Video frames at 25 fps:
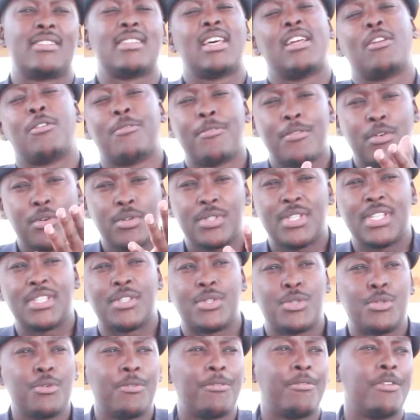That, of course,
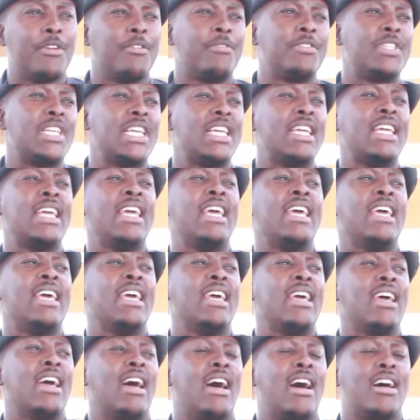is 250
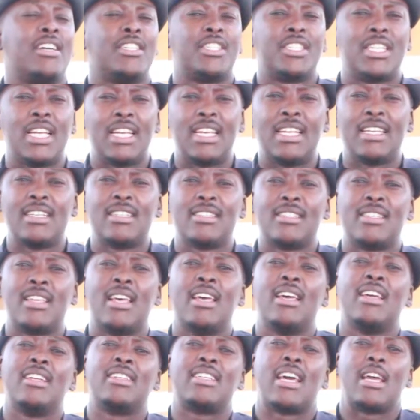shillings
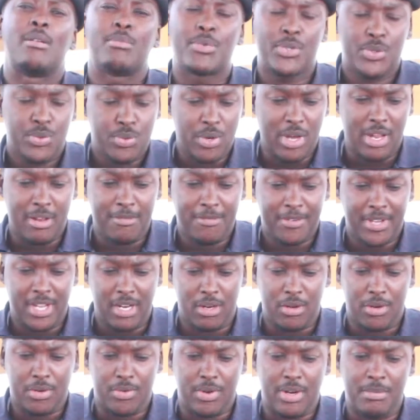times 12
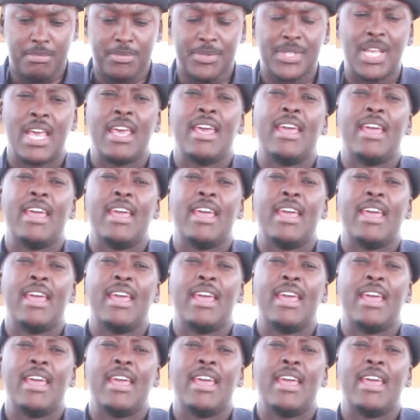kilograms.